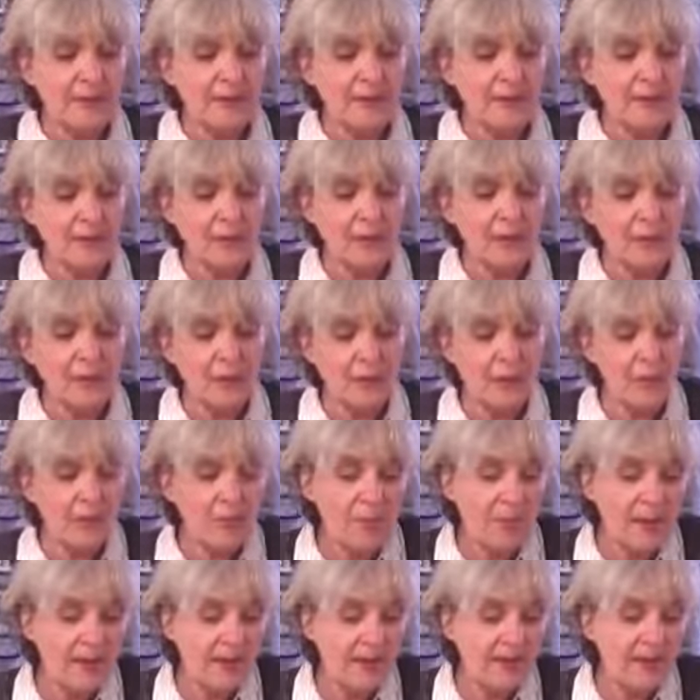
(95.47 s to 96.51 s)
because you're
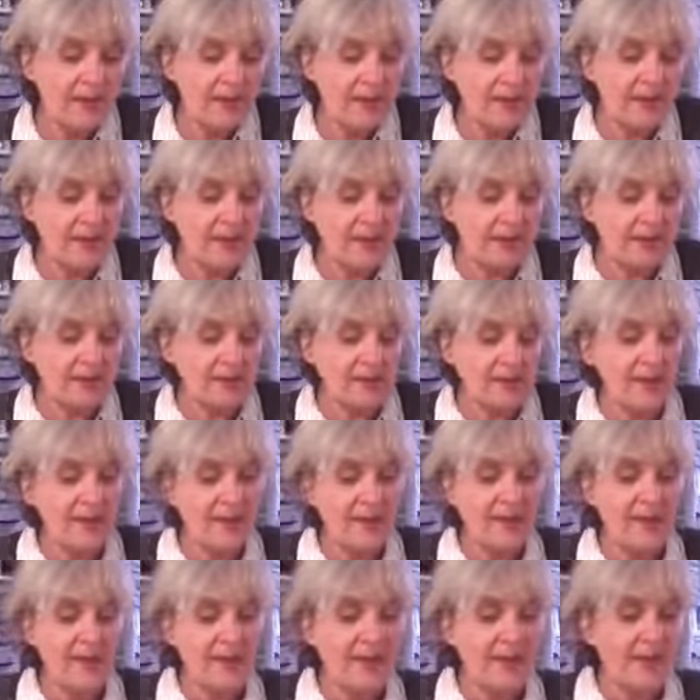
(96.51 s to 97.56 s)
making
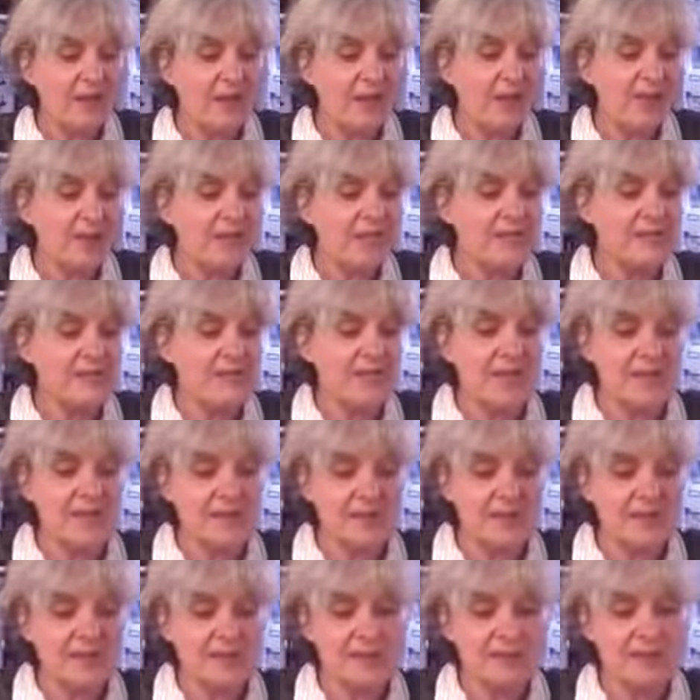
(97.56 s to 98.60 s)
a
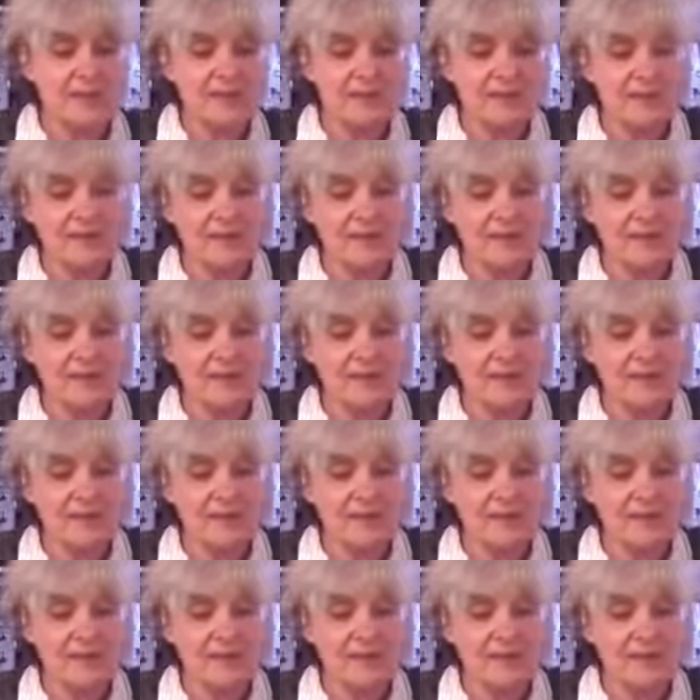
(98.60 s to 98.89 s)
disc,